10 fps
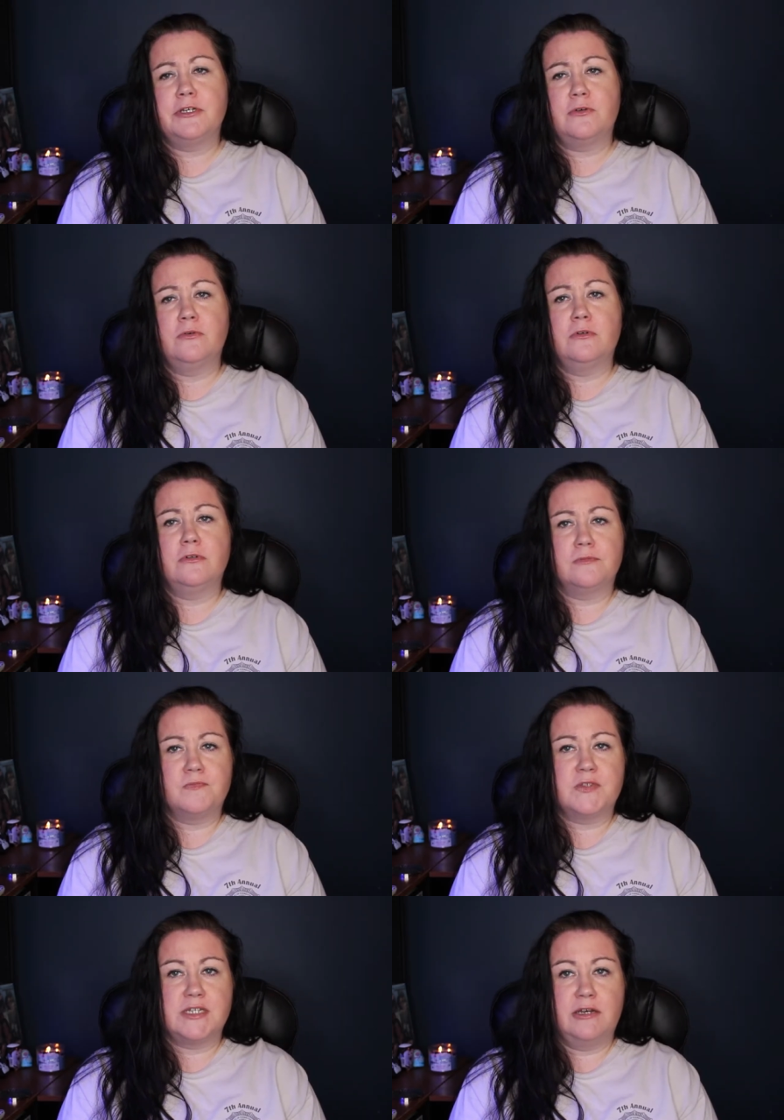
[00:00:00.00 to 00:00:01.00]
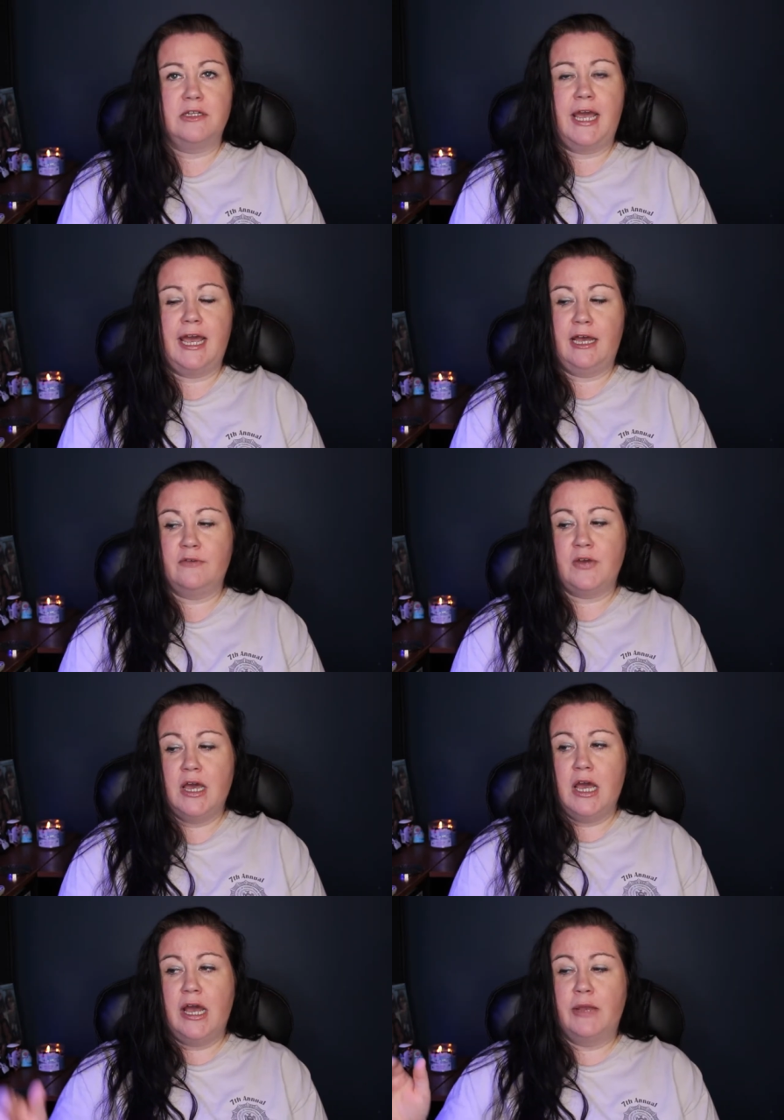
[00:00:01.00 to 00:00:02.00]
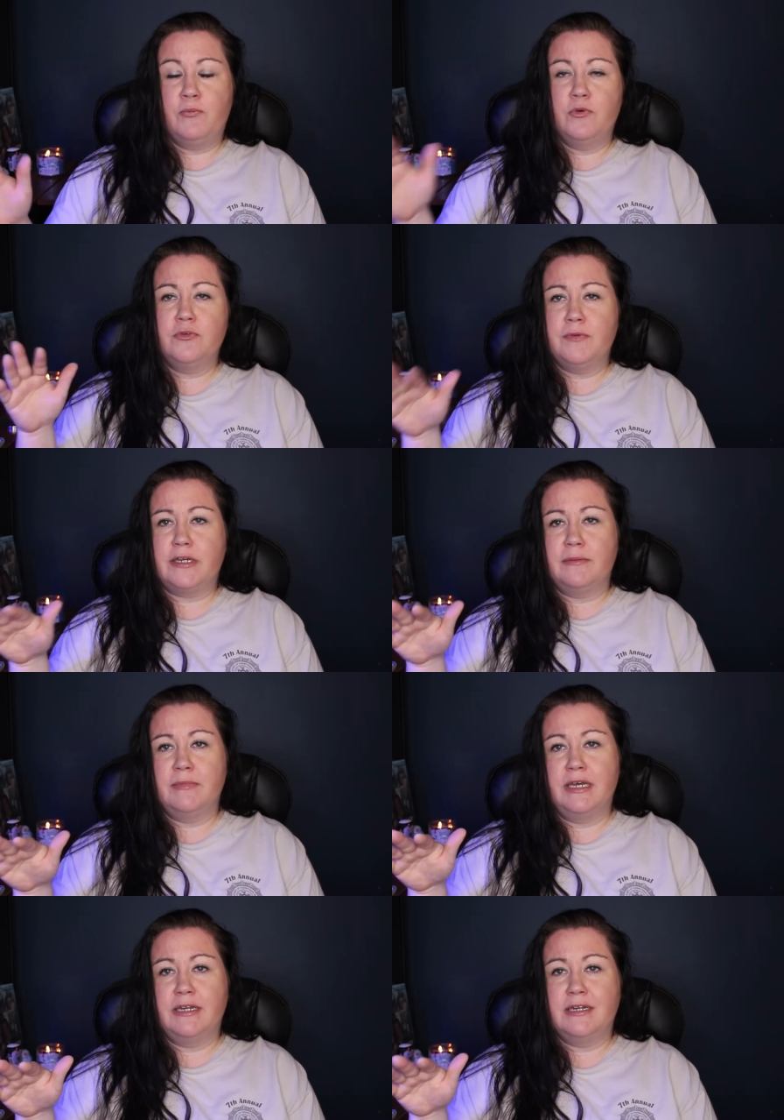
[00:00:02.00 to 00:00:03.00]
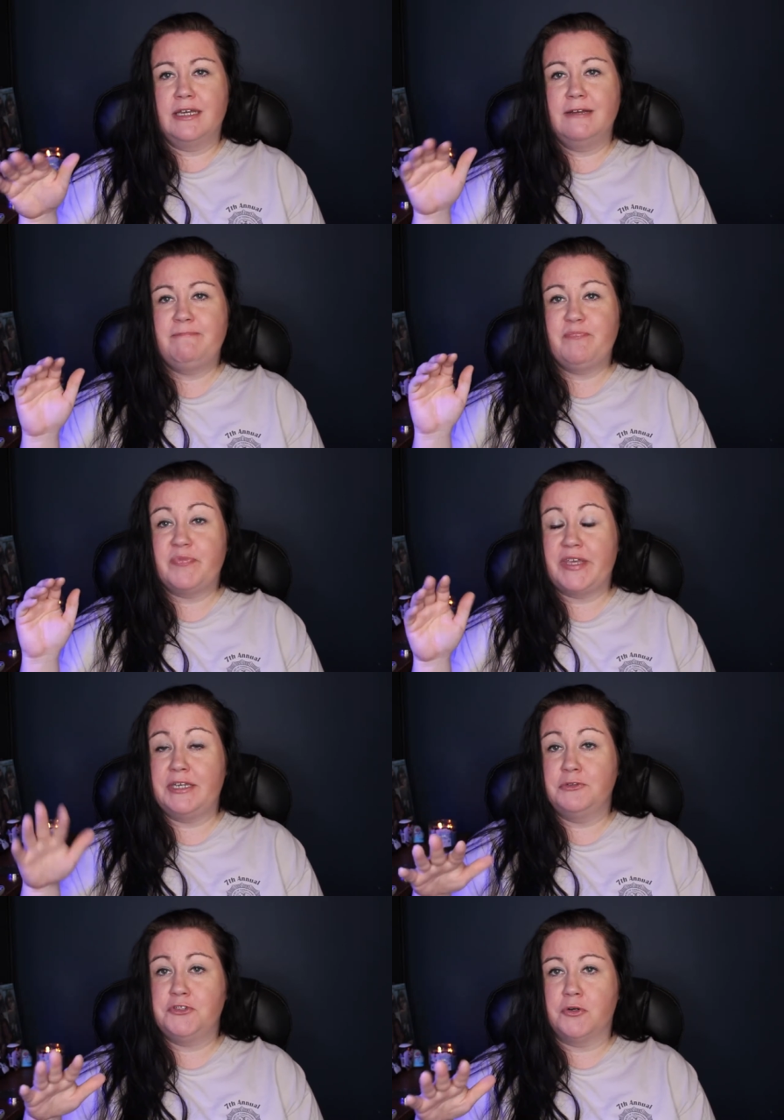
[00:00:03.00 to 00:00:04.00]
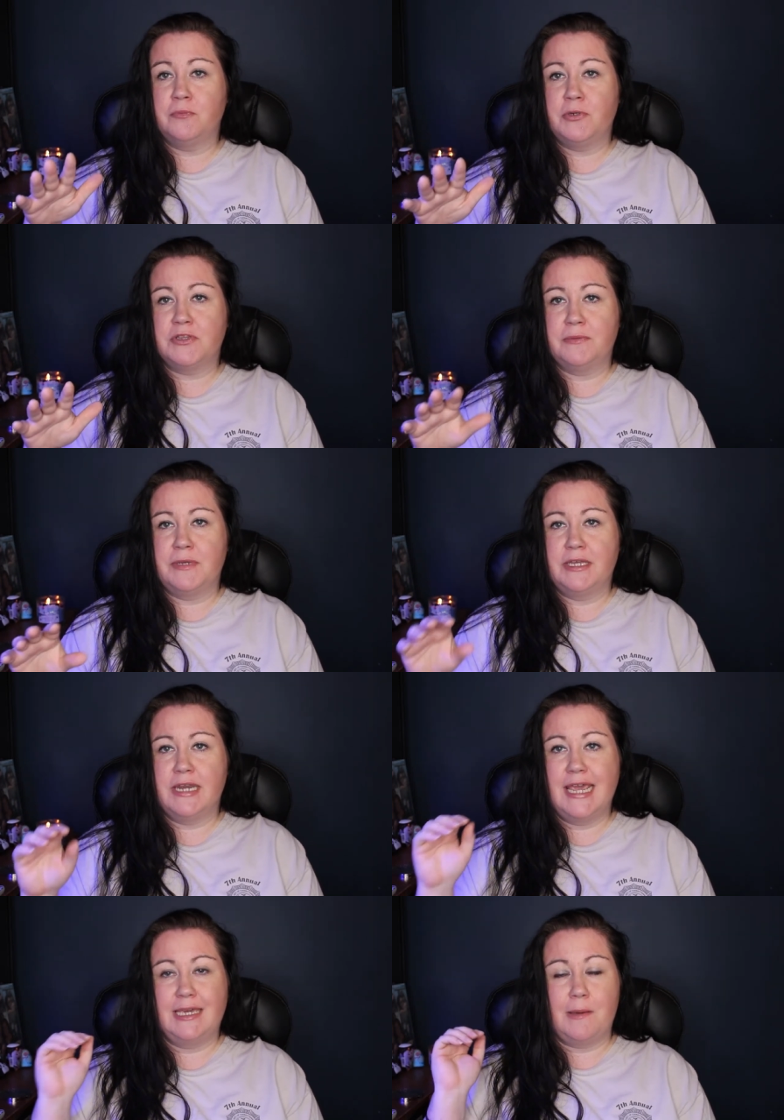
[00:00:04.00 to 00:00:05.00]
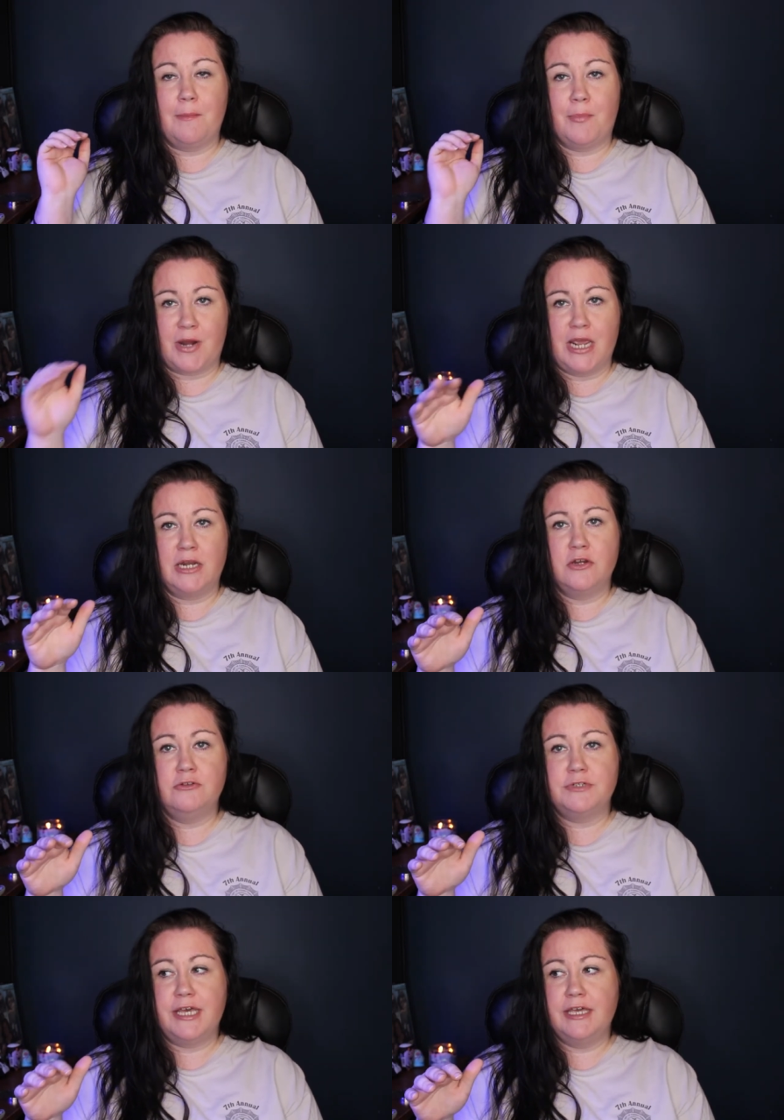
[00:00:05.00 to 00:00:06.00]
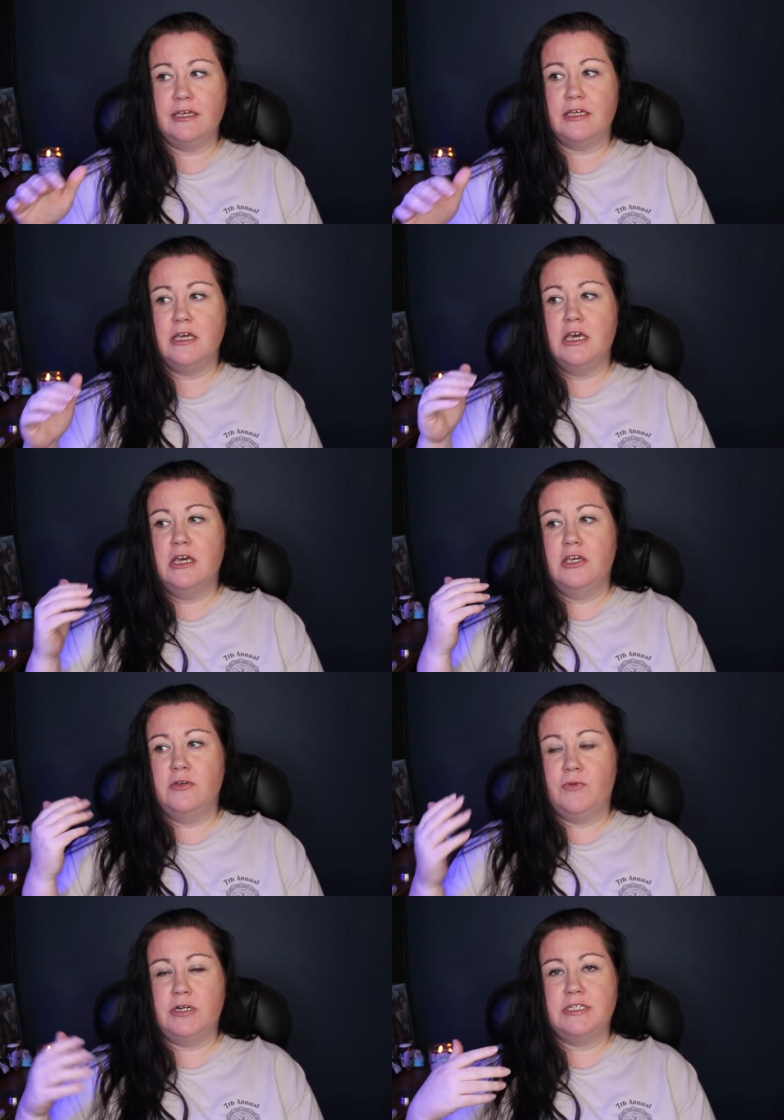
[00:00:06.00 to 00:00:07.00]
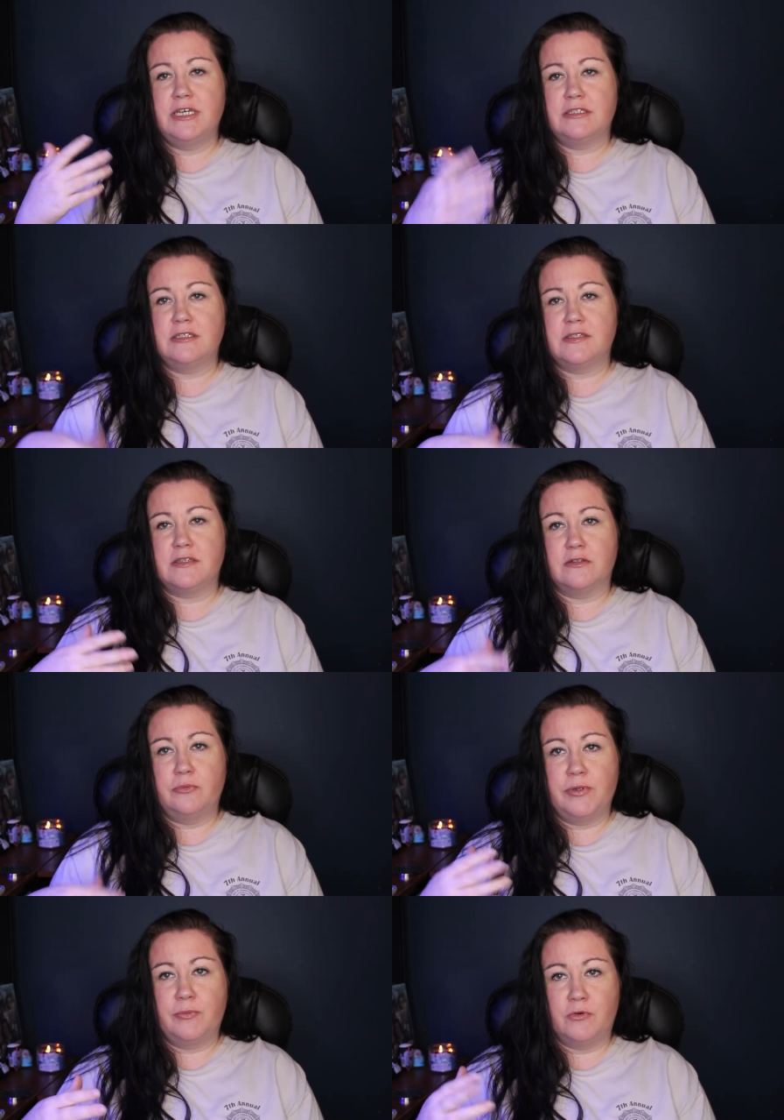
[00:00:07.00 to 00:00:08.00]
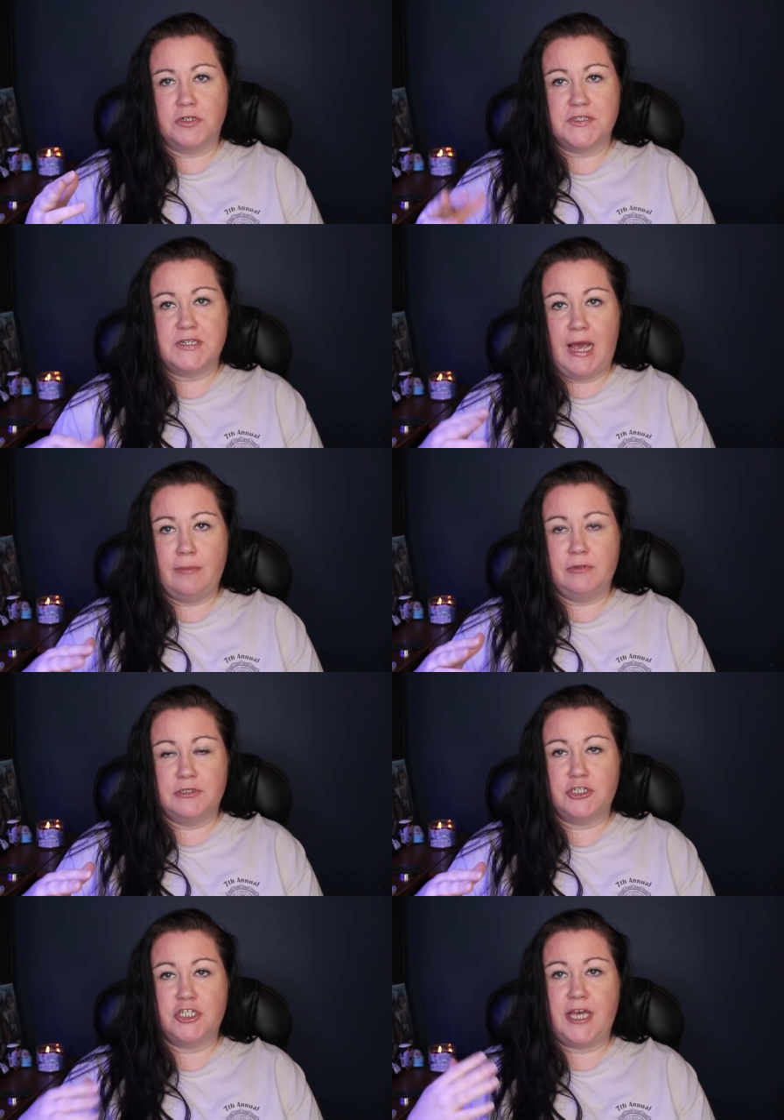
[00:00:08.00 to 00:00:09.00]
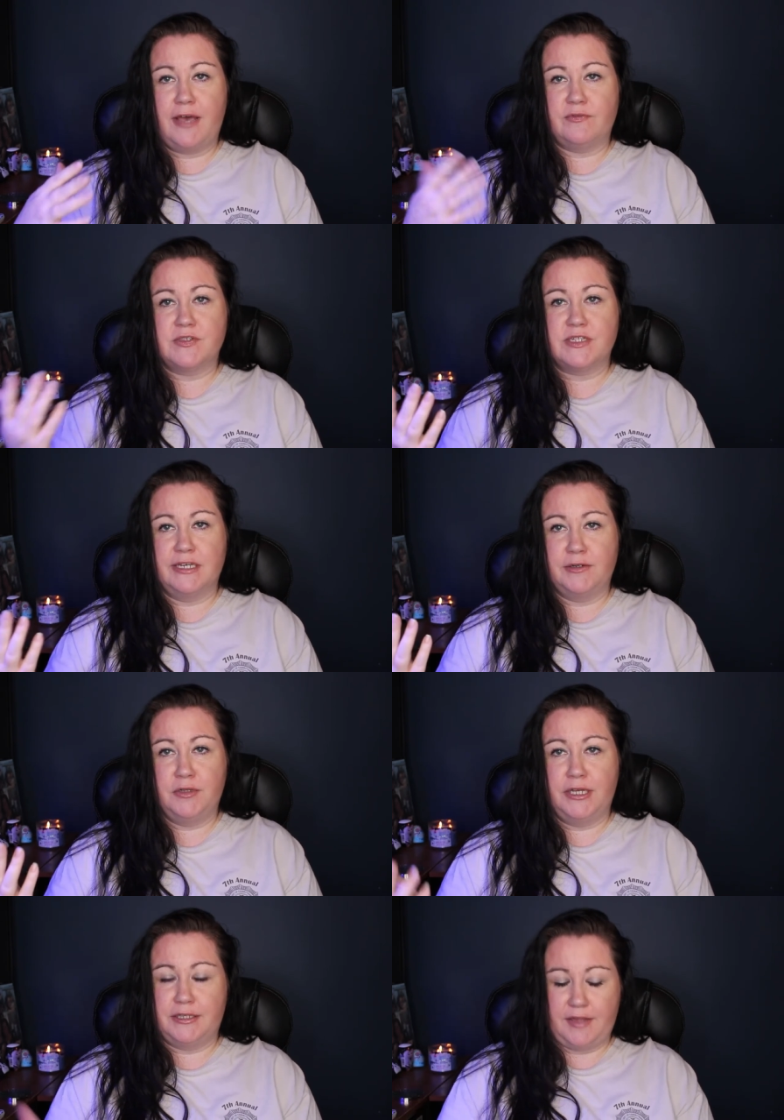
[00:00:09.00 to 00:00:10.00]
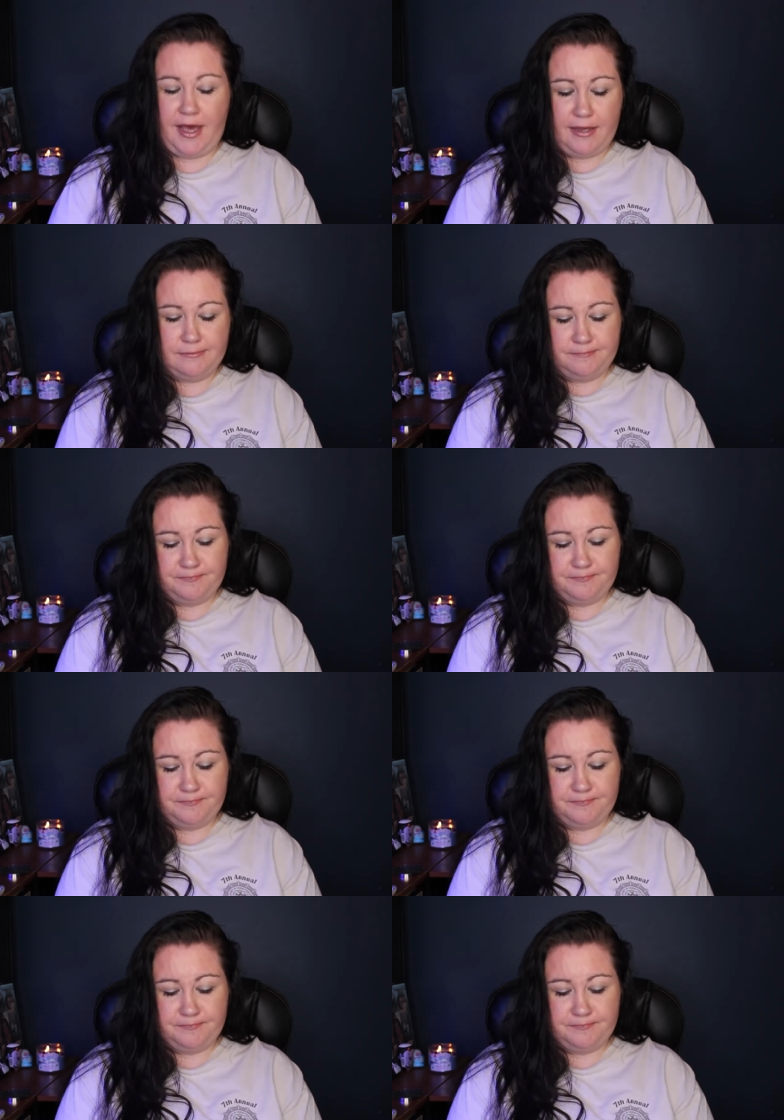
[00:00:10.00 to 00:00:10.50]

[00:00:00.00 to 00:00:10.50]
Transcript: Cool snail to have. I would recommend that you don't put them in a brand new tank. You want a tank that's a little bit more established to have a snail like that.